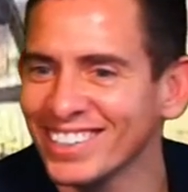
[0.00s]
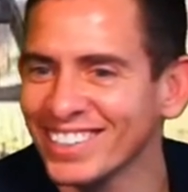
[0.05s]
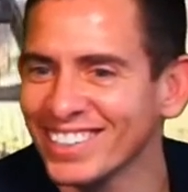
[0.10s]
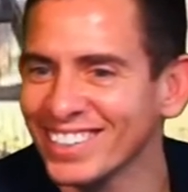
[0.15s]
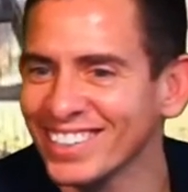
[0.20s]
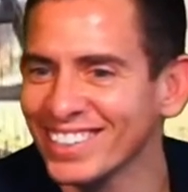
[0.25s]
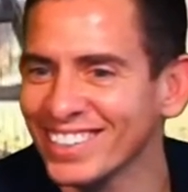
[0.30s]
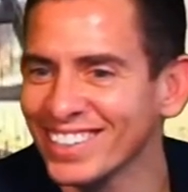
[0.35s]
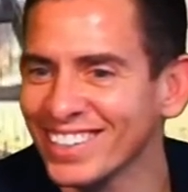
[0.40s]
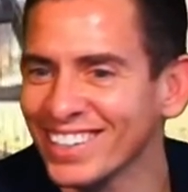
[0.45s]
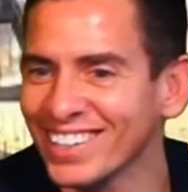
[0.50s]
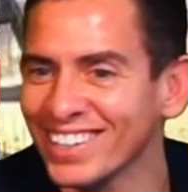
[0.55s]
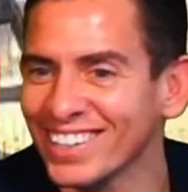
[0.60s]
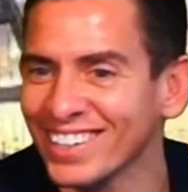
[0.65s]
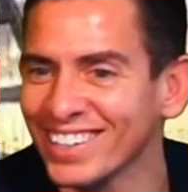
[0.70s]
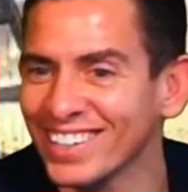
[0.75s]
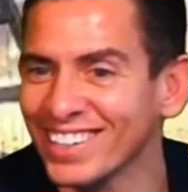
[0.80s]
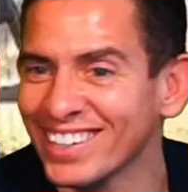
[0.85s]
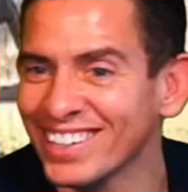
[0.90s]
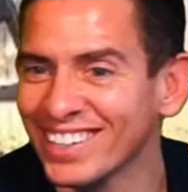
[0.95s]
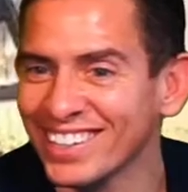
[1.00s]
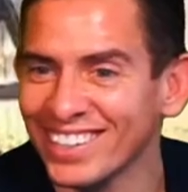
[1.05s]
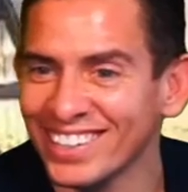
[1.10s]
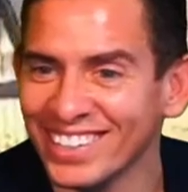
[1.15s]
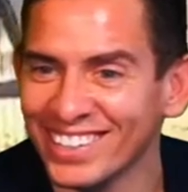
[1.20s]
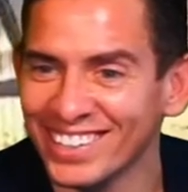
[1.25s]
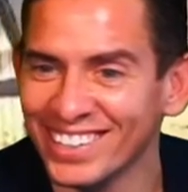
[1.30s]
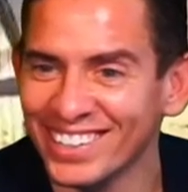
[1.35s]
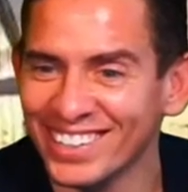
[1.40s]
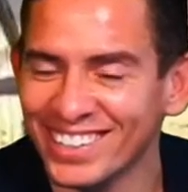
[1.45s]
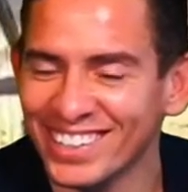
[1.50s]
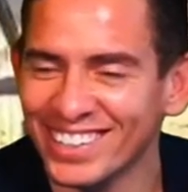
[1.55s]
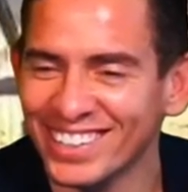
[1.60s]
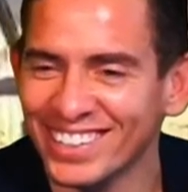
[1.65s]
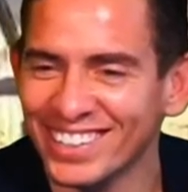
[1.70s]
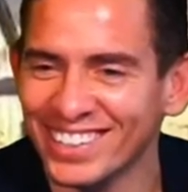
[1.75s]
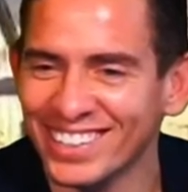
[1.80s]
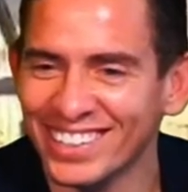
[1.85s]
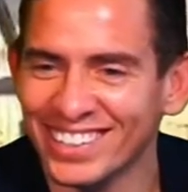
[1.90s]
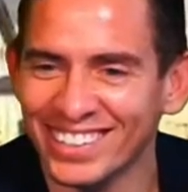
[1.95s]

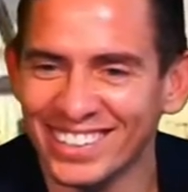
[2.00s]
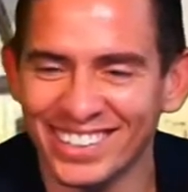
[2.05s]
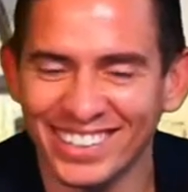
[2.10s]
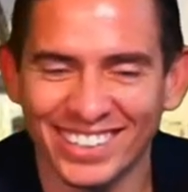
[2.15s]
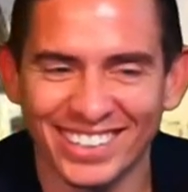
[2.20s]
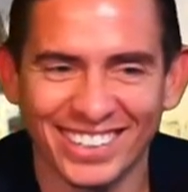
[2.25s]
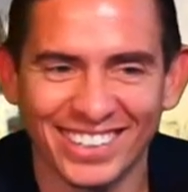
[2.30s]
[no speech]